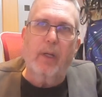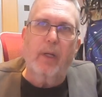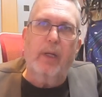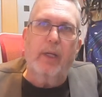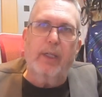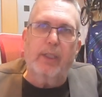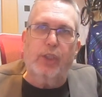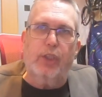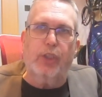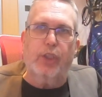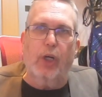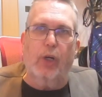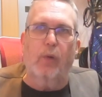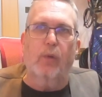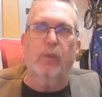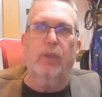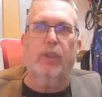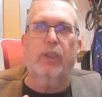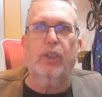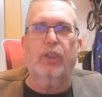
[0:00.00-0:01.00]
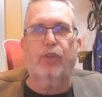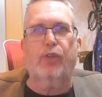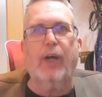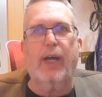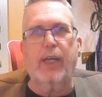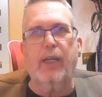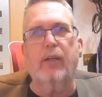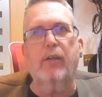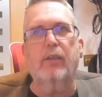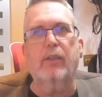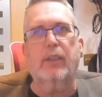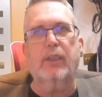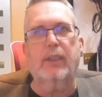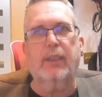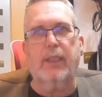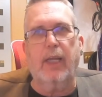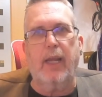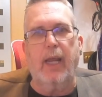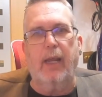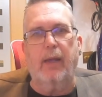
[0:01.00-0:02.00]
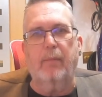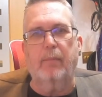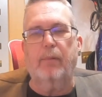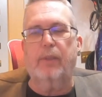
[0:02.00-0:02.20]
to try and go to see it,